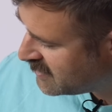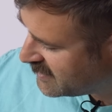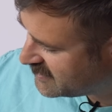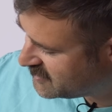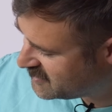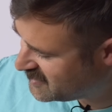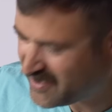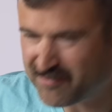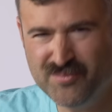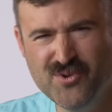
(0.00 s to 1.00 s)
It's just
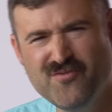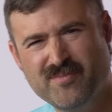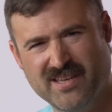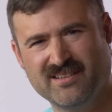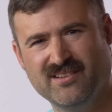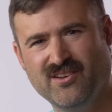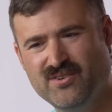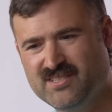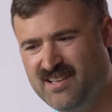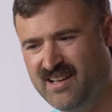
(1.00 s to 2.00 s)
like movement,
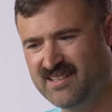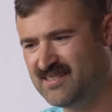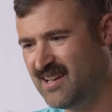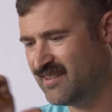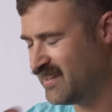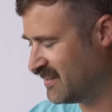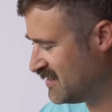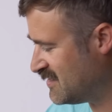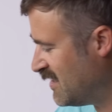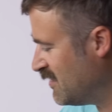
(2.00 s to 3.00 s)
It's not like
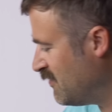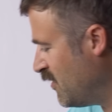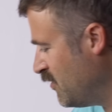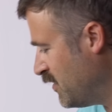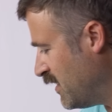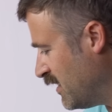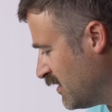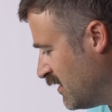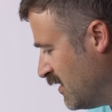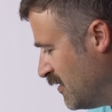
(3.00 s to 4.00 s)
this LFO thing,
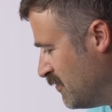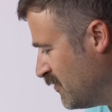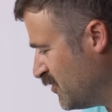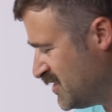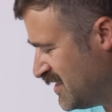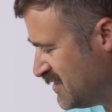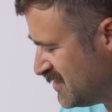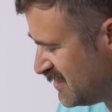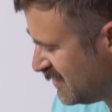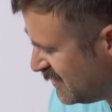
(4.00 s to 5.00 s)
which I
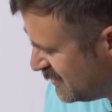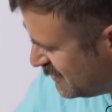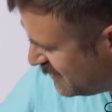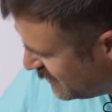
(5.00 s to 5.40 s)
just think is,